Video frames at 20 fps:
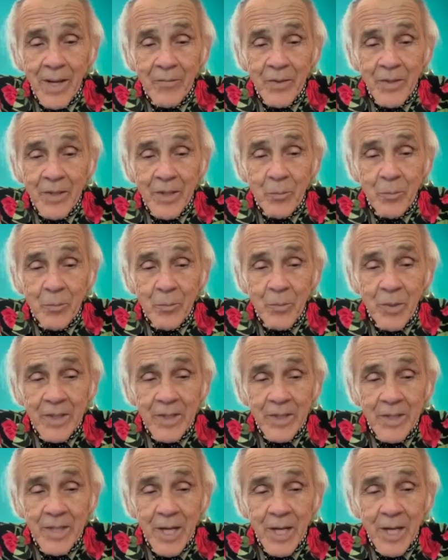
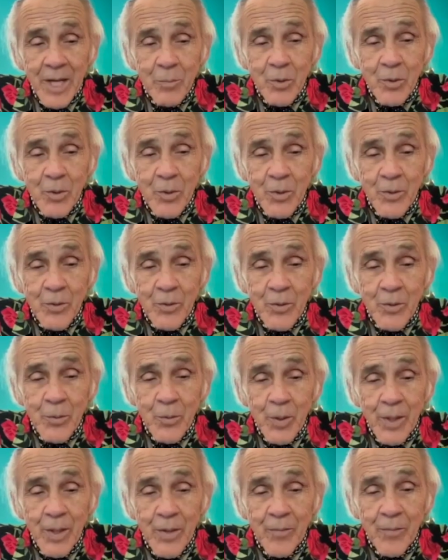African-American neighborhood
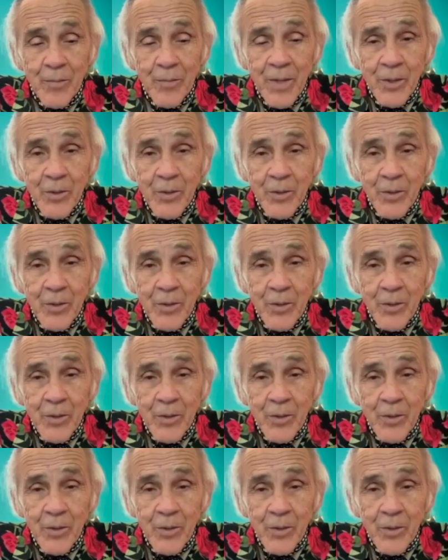to uh,